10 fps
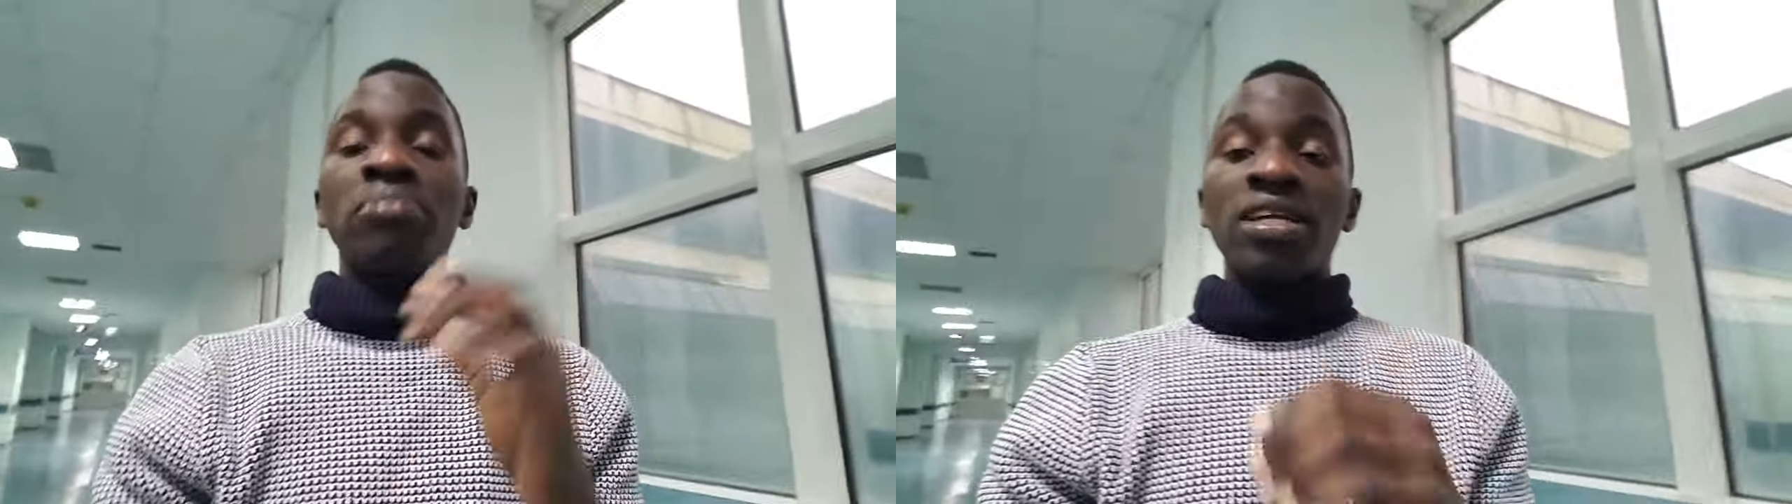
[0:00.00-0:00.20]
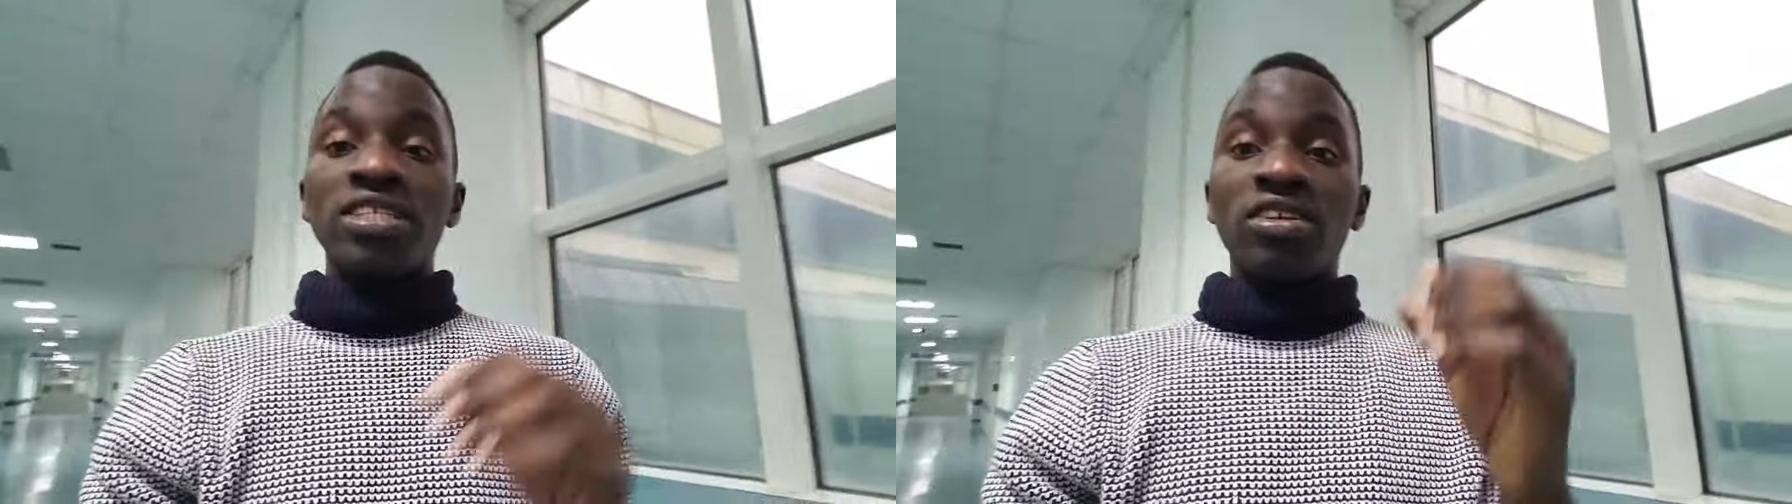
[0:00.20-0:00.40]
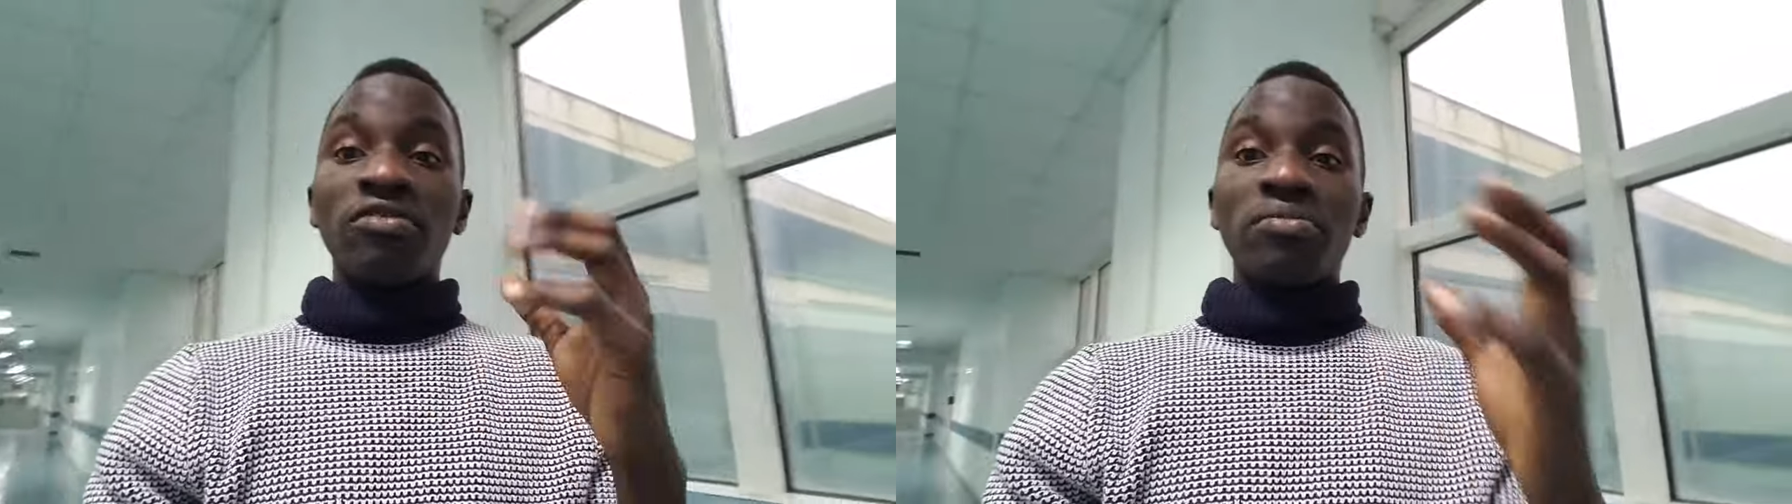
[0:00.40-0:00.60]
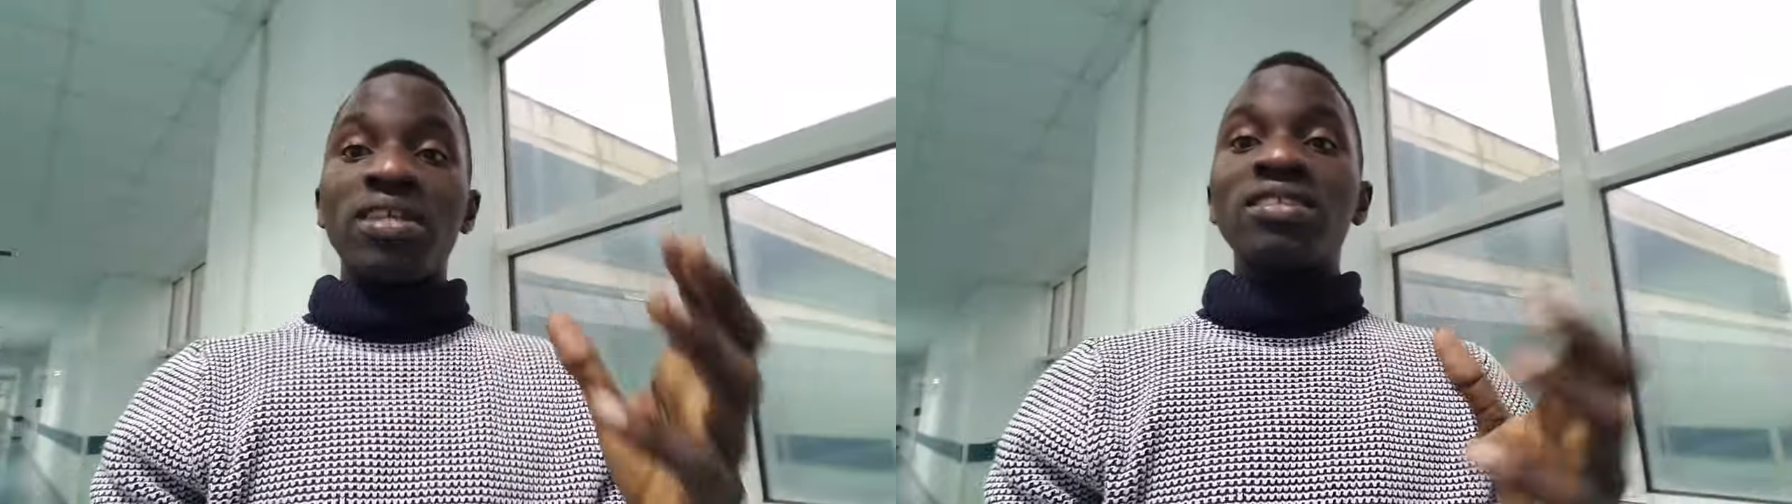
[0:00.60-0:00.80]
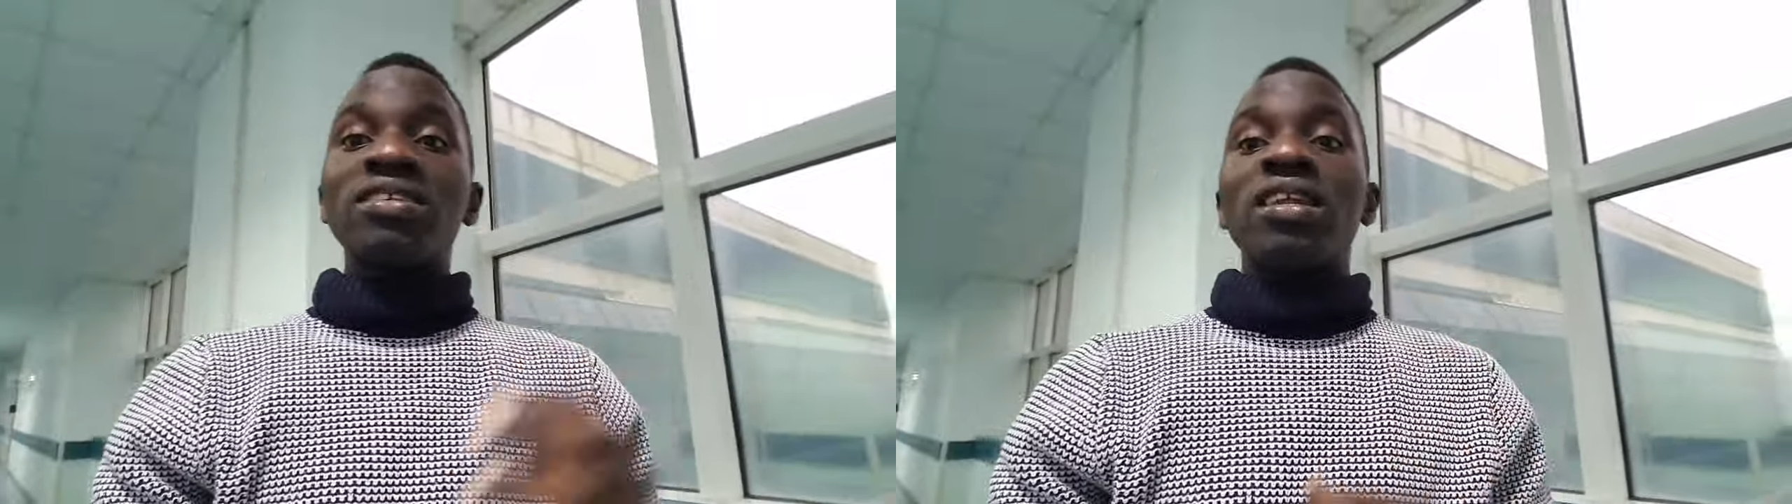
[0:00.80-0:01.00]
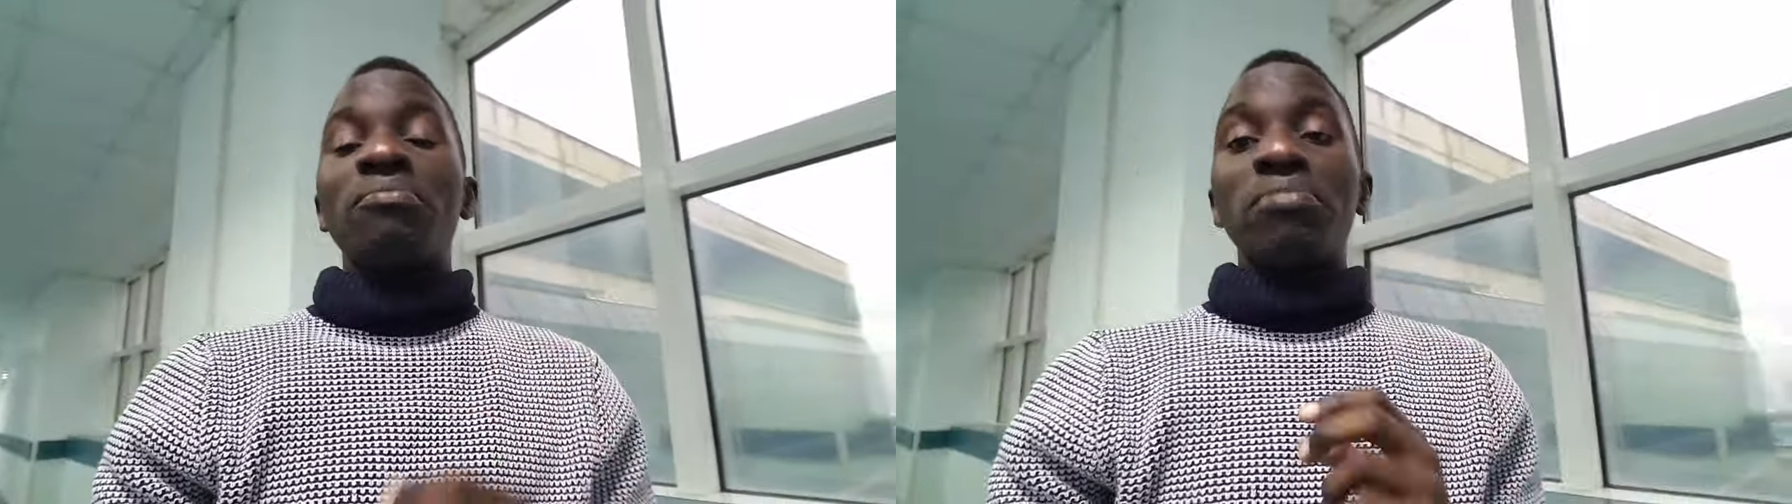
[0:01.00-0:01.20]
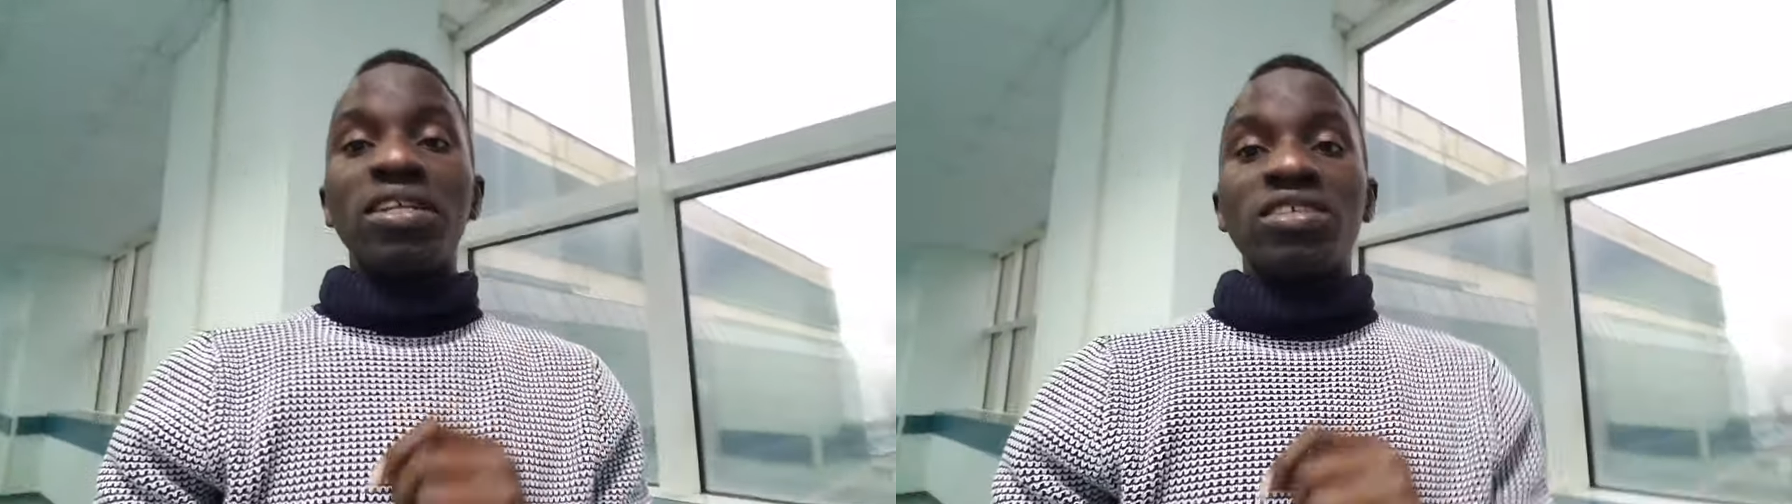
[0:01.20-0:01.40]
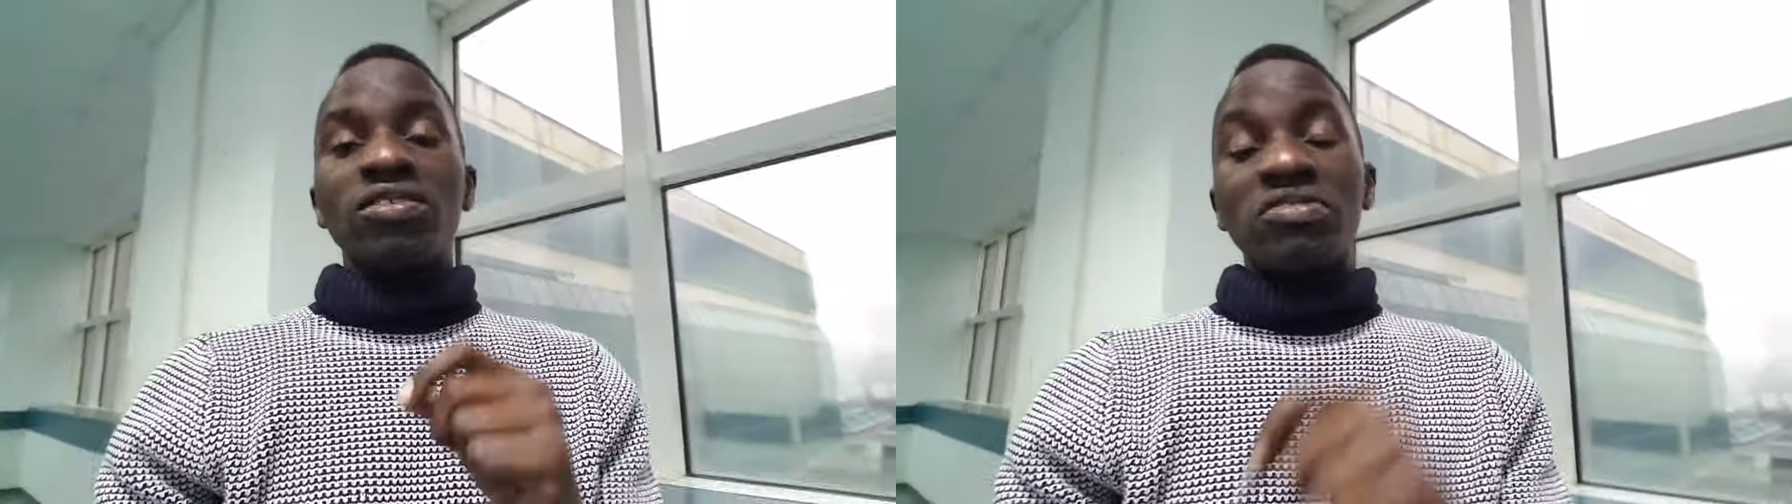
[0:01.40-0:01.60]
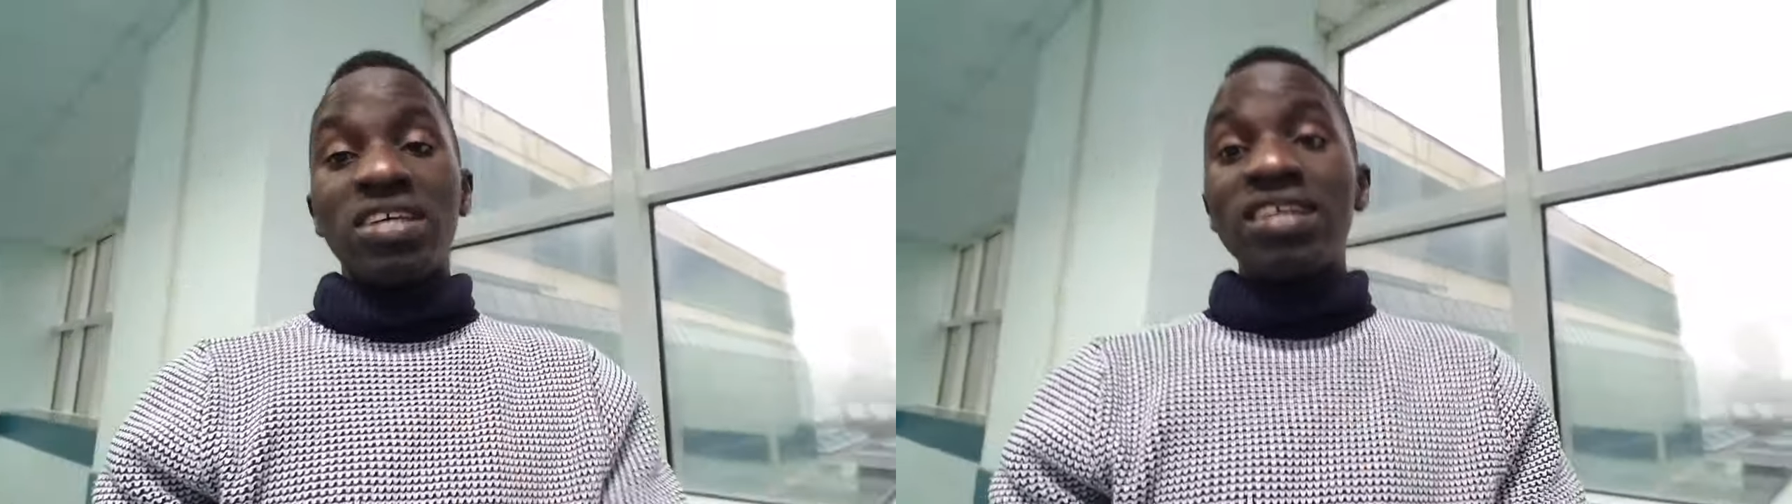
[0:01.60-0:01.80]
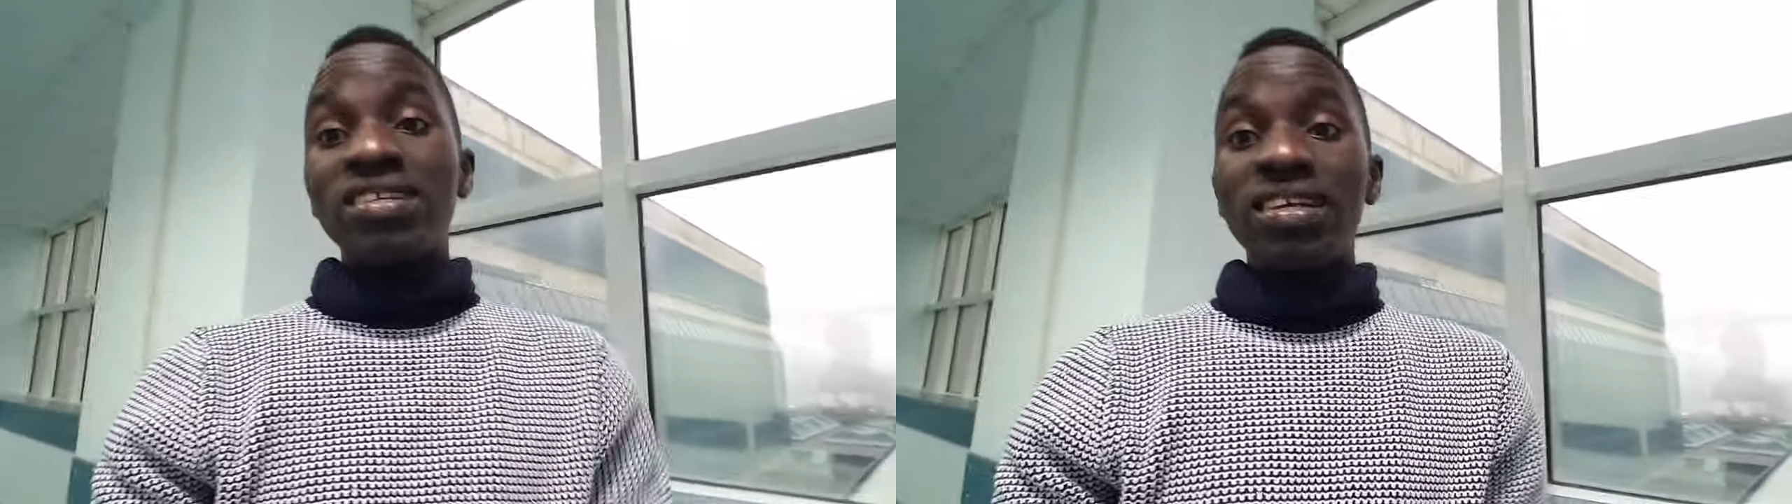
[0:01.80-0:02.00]
Bachelor of Medicine Bachelor of
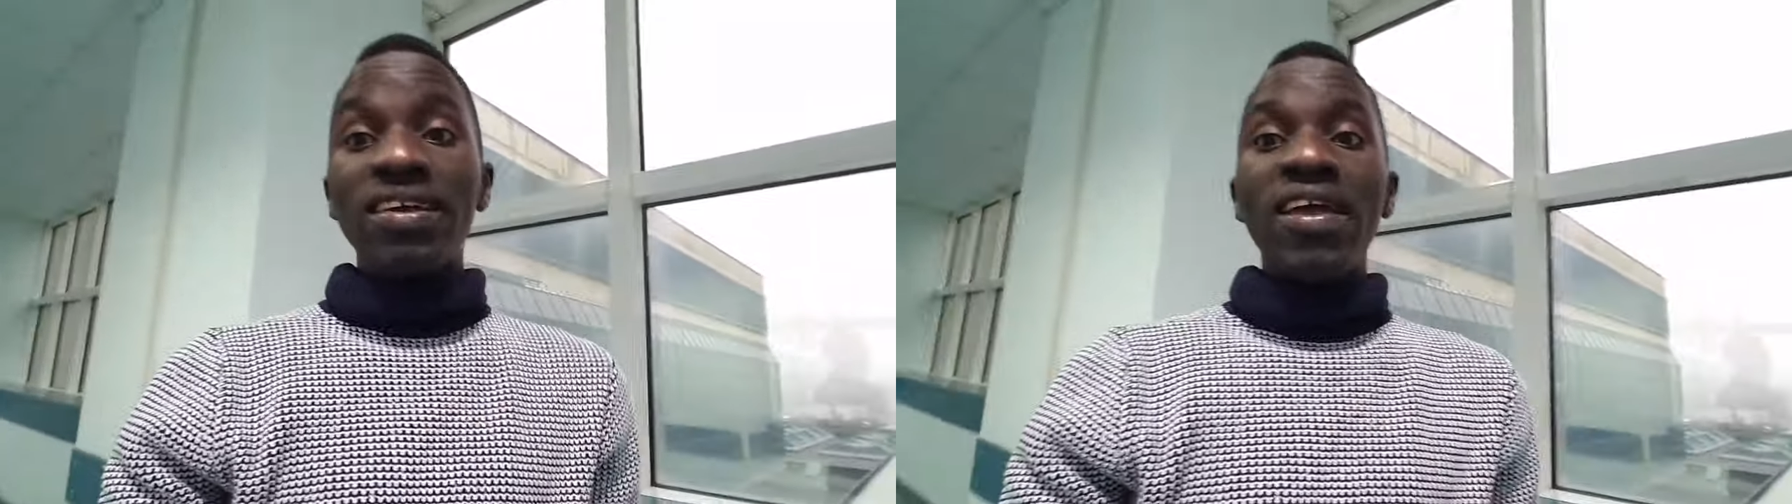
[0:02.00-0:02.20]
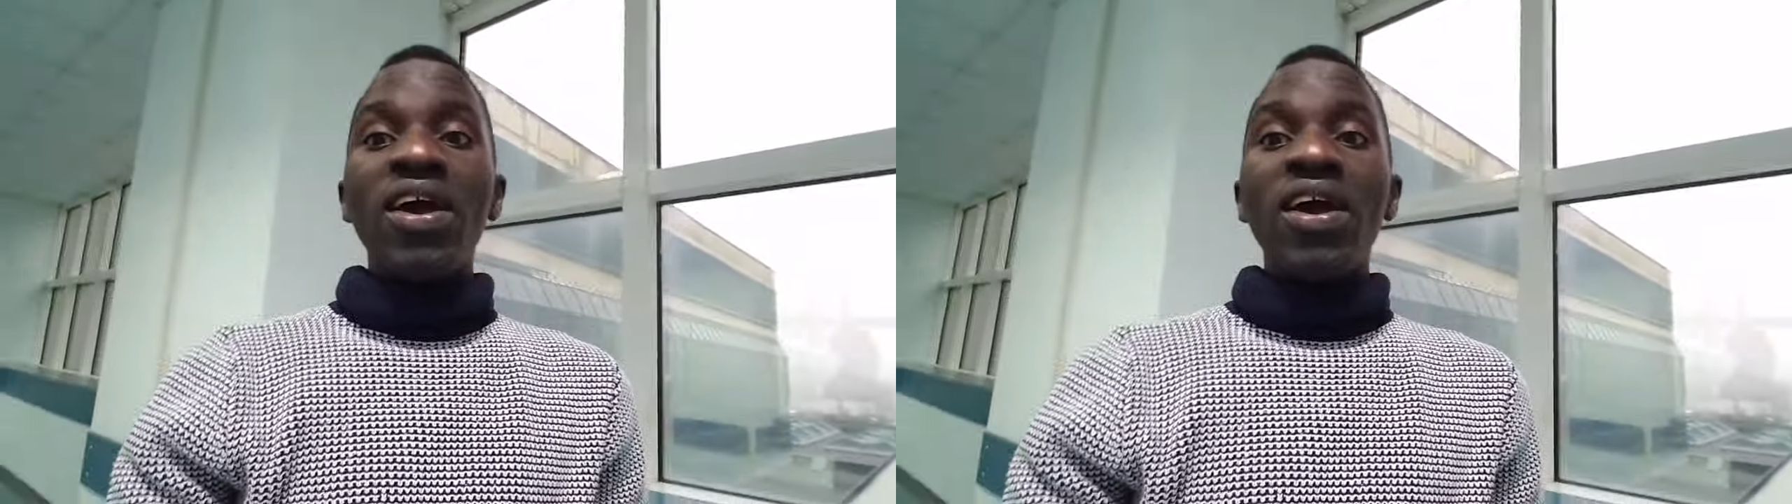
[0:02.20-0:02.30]
Surgery